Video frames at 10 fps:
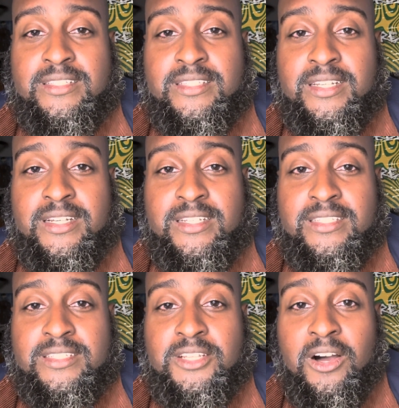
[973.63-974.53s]

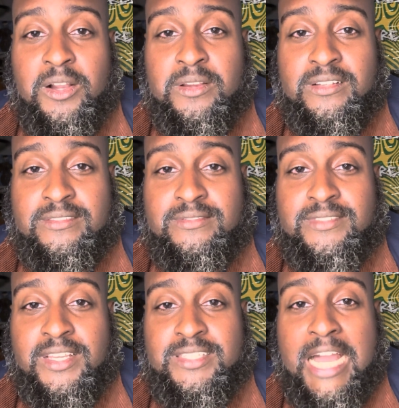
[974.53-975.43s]
The
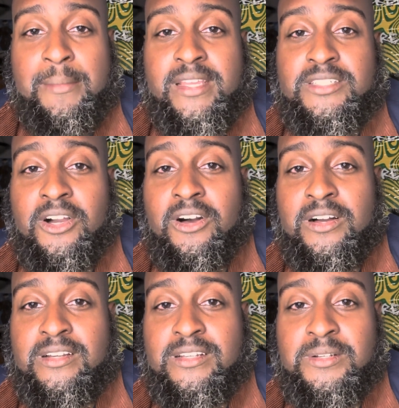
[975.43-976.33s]
atomic
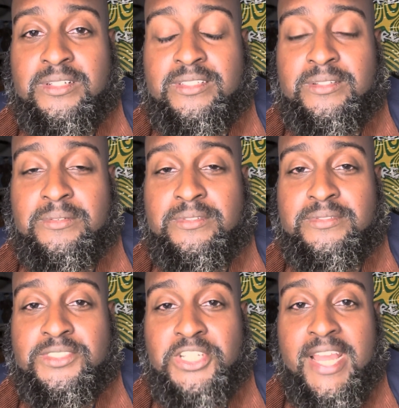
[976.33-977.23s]
dog
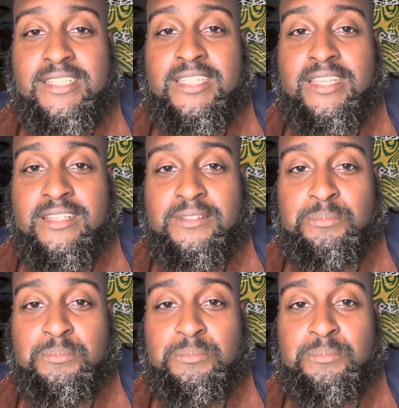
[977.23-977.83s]
chanting,